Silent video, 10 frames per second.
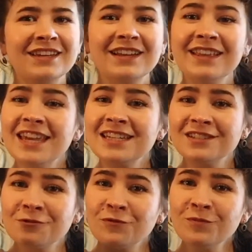And that
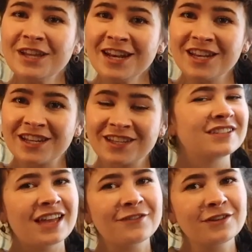is the room done.
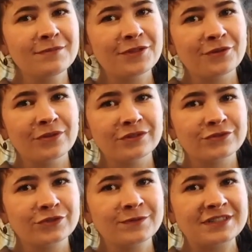So I have to admit though,
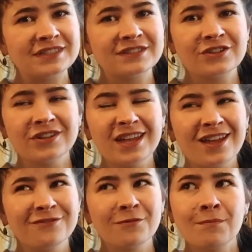this room does not
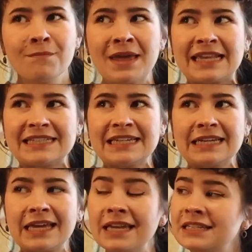have
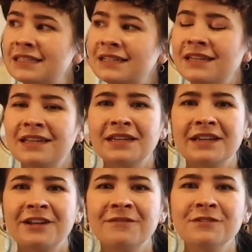amazing light,
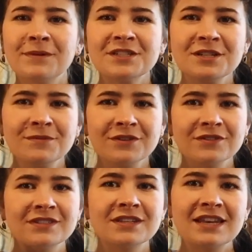especially
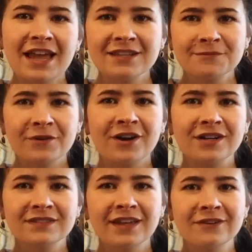because the nice
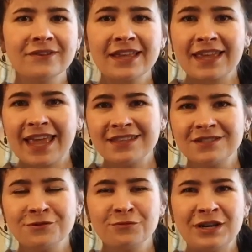part is kind of like
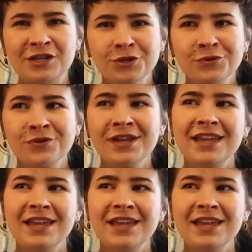against the window,